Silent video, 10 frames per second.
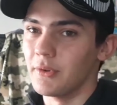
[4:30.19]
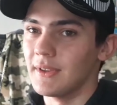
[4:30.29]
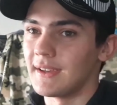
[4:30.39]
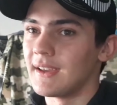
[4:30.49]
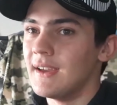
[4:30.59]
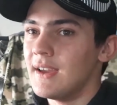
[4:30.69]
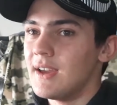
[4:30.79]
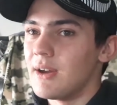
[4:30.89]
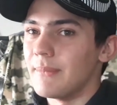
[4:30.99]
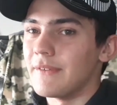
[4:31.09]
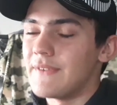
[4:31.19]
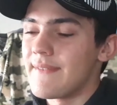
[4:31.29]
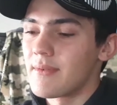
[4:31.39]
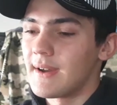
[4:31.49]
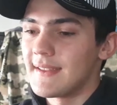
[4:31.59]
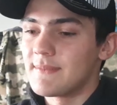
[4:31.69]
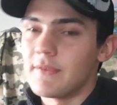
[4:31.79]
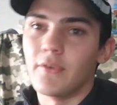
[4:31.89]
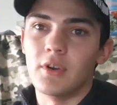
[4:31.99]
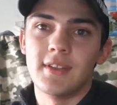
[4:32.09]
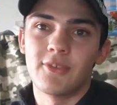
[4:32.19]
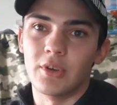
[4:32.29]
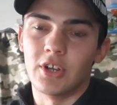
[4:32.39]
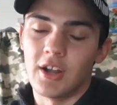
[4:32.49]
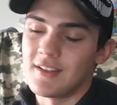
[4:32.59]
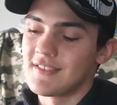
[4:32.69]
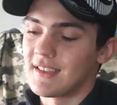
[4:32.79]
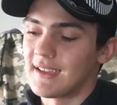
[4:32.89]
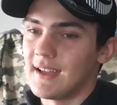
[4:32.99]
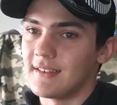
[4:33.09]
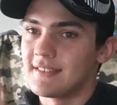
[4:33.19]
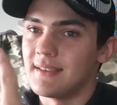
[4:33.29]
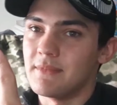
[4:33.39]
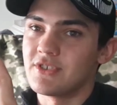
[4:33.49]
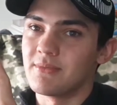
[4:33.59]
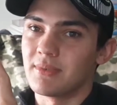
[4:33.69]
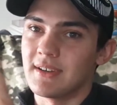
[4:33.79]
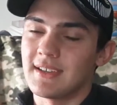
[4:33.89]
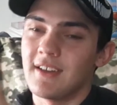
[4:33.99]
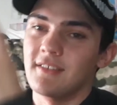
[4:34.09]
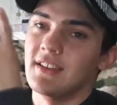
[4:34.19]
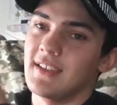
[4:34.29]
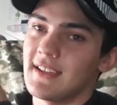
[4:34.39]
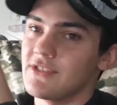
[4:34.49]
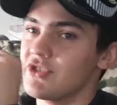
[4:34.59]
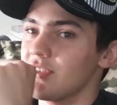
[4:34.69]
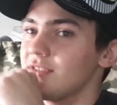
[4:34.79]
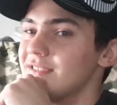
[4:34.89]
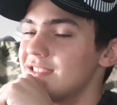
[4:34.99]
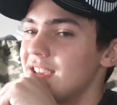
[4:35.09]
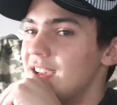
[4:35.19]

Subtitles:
Like, my favorite rides before this were Guardians of the Galaxy Mission Breakout and Indiana Jones,